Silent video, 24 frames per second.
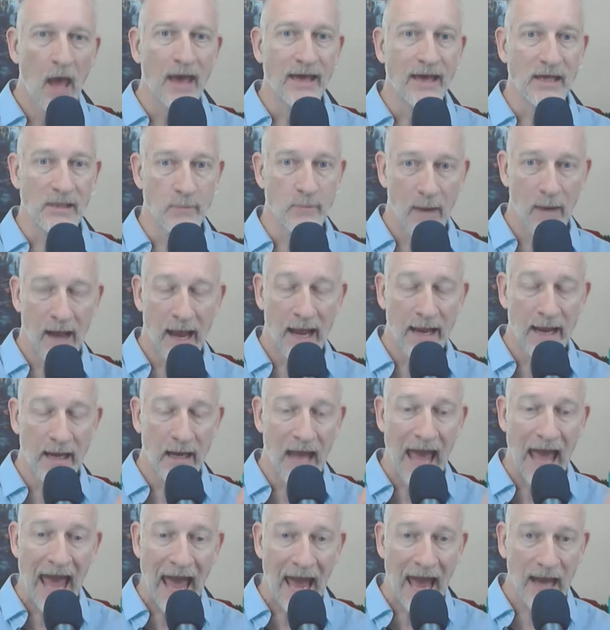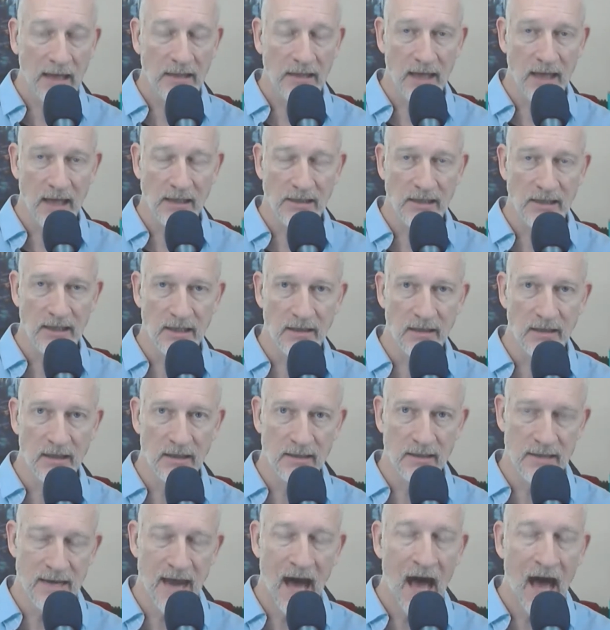is by accessing the
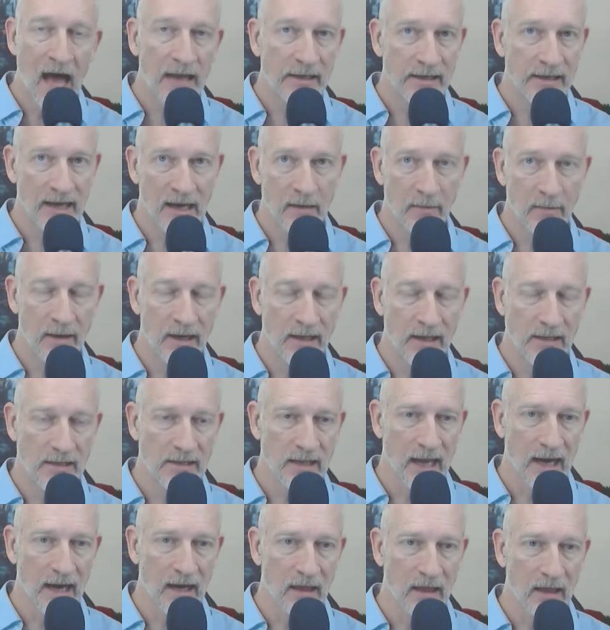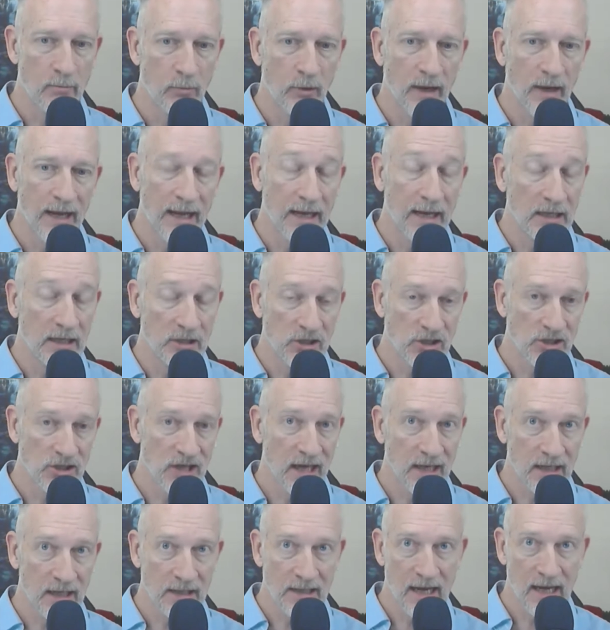non-dominant side of the brain and
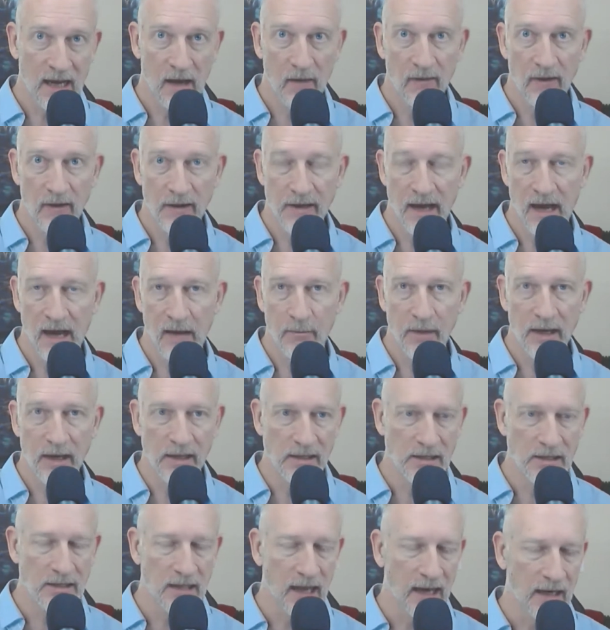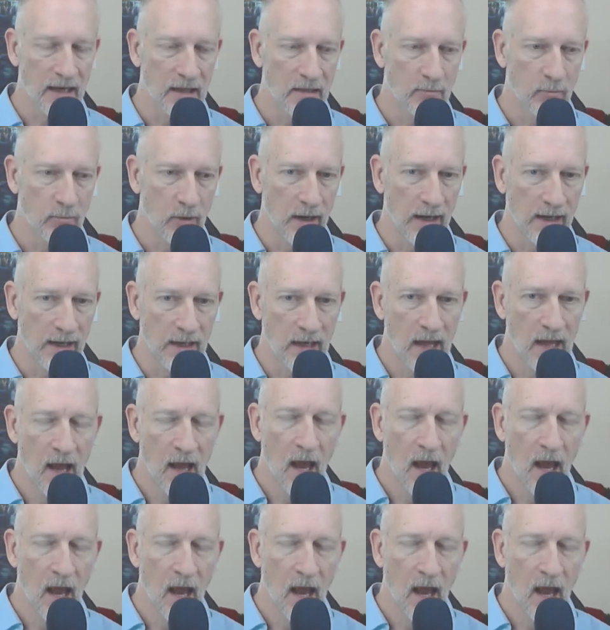shutting down the dominant side of the brain.